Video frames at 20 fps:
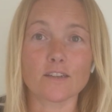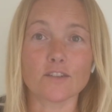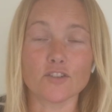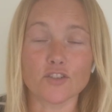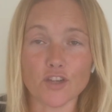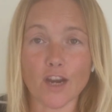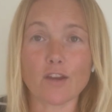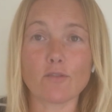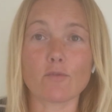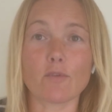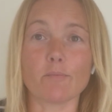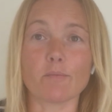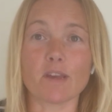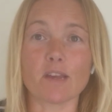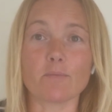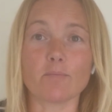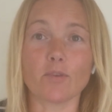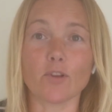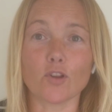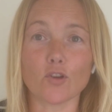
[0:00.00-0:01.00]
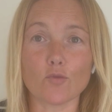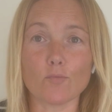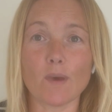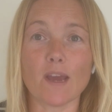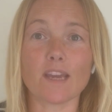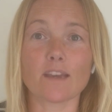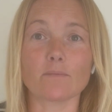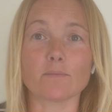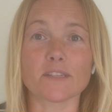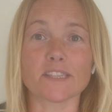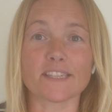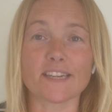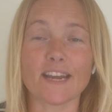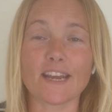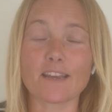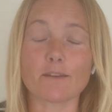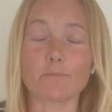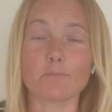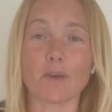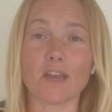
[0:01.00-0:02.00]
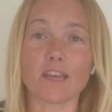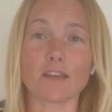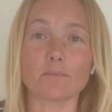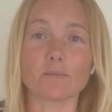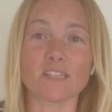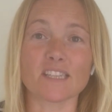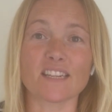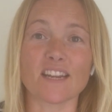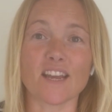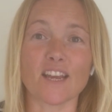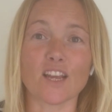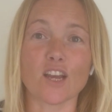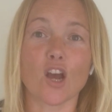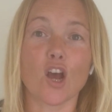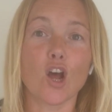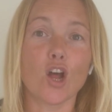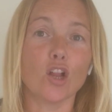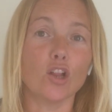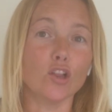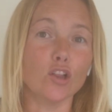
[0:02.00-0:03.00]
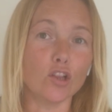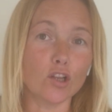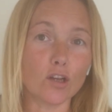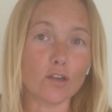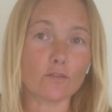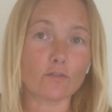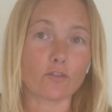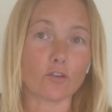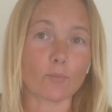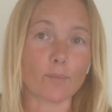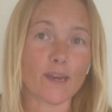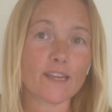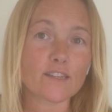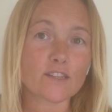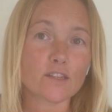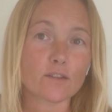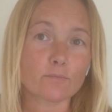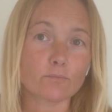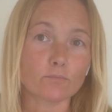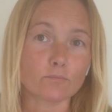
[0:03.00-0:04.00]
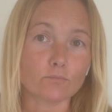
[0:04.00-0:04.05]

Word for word: Genuine people who make a mistake, make a mistake, learn from it,